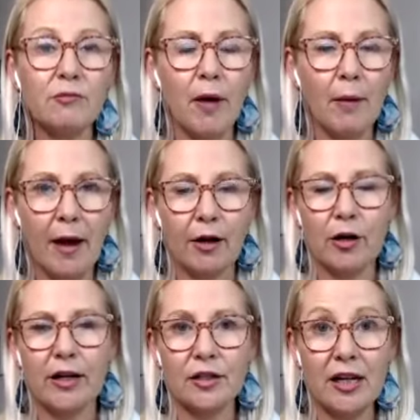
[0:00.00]
of my
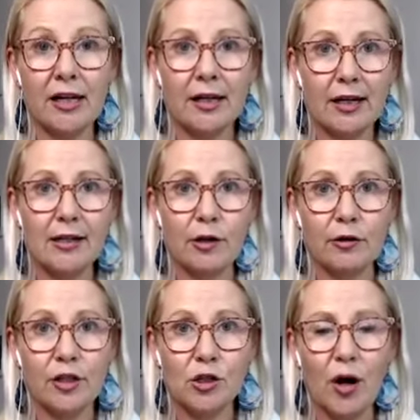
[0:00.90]
background in
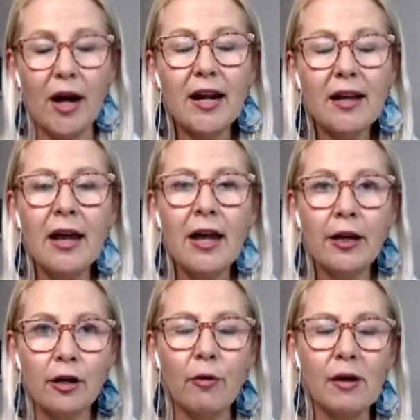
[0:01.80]
kinesiology training,
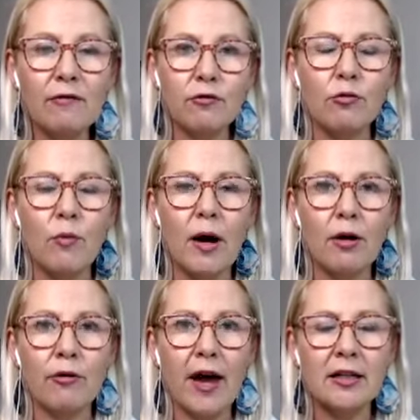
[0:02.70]
knowing full
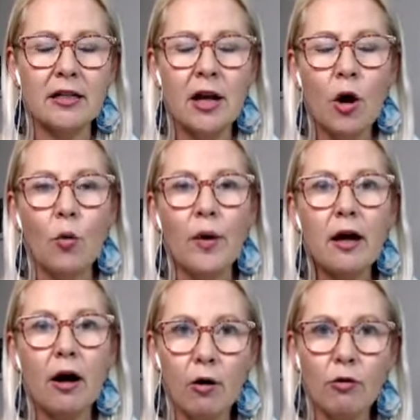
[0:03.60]
well that we
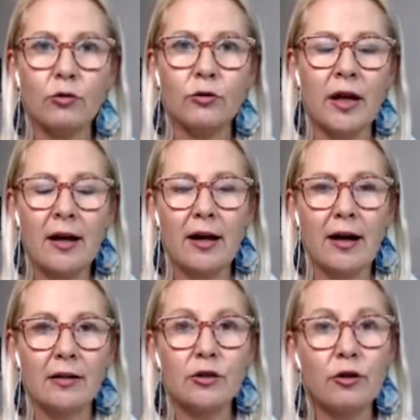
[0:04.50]
hold
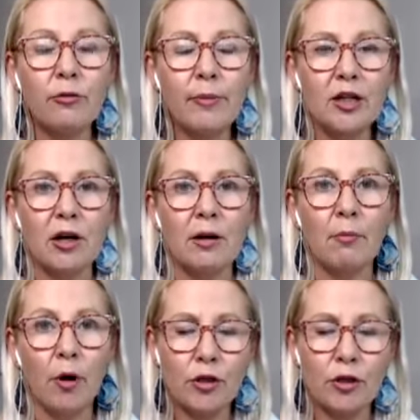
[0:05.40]
so much
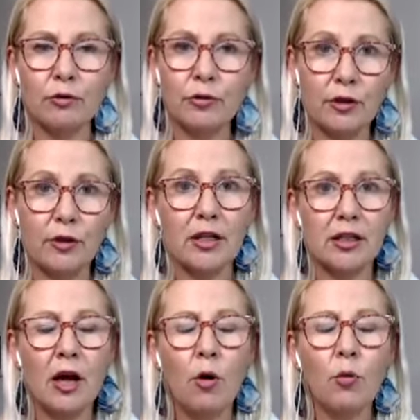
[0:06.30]
emotional
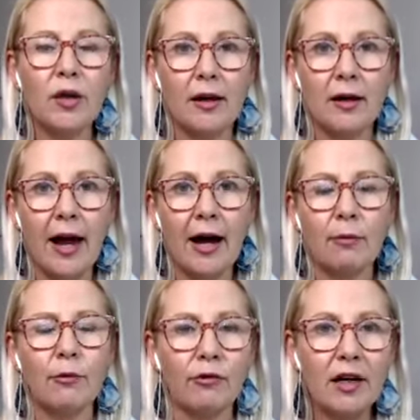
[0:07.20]
stress within our
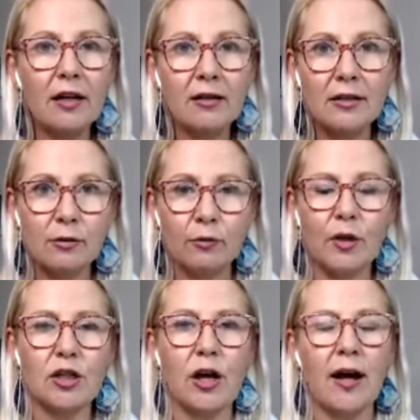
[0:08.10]
meridians,
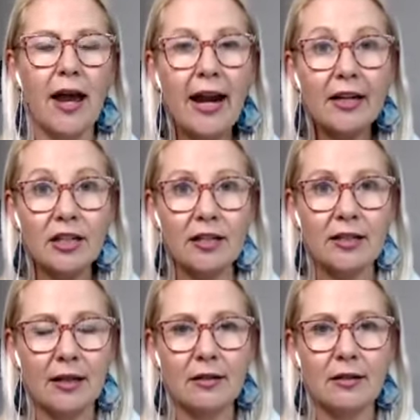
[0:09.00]
which are energy
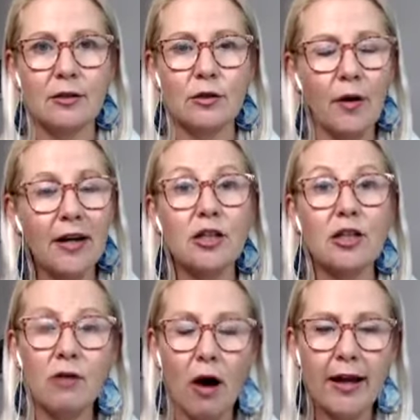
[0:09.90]
centers or energy
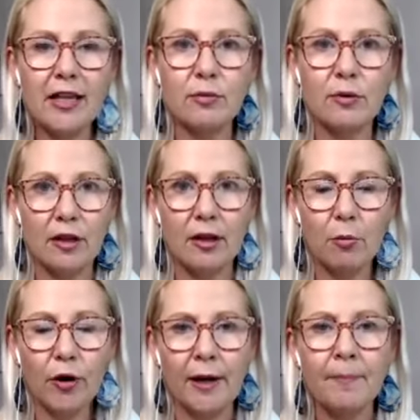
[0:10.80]
lines within the
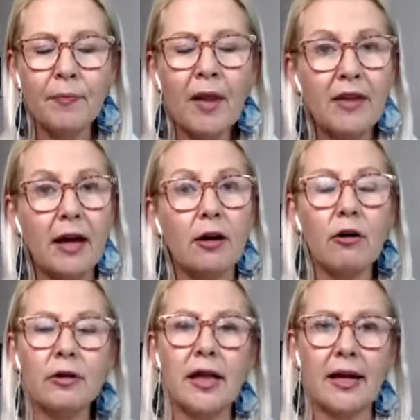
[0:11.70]
body that
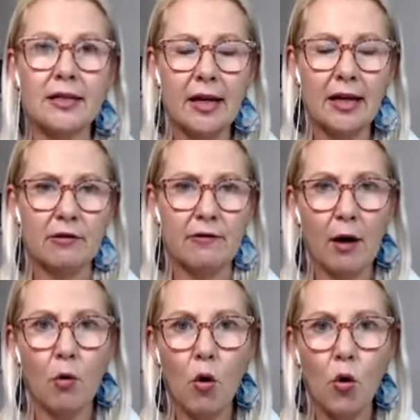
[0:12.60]
correlate to each of
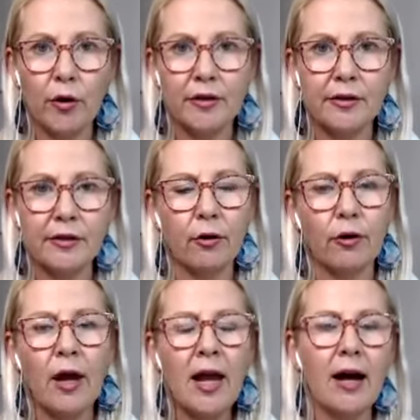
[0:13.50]
our organs. So